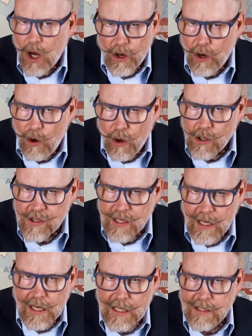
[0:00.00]
On all
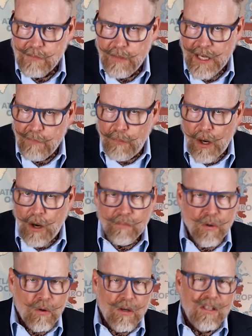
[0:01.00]
sides, being
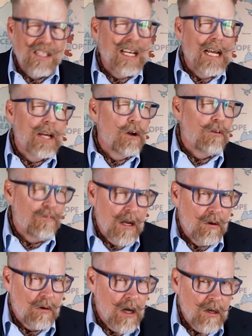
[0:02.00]
bombed or seeing your
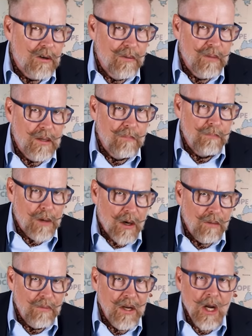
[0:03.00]
fellow countrymen
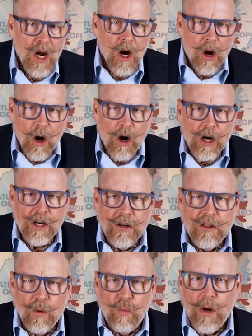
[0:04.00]
bombed
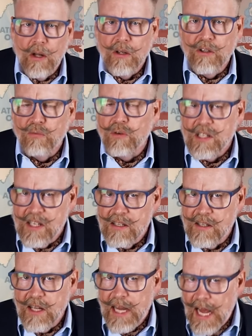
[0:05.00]
hardened the will to
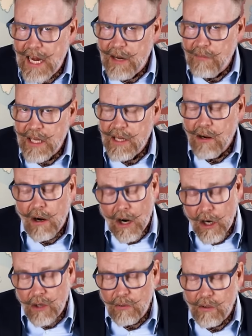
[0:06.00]
resist the enemy,
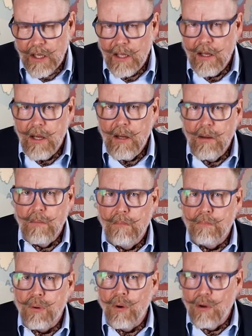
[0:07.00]
arguably
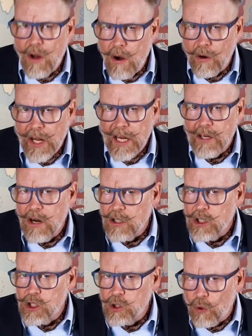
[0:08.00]
prolonging,
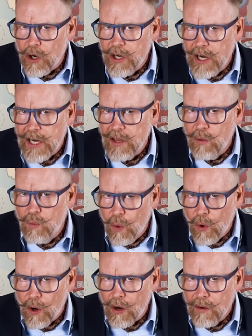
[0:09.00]
not shortening, the
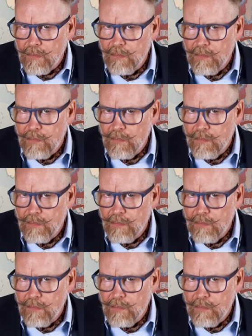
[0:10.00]
war.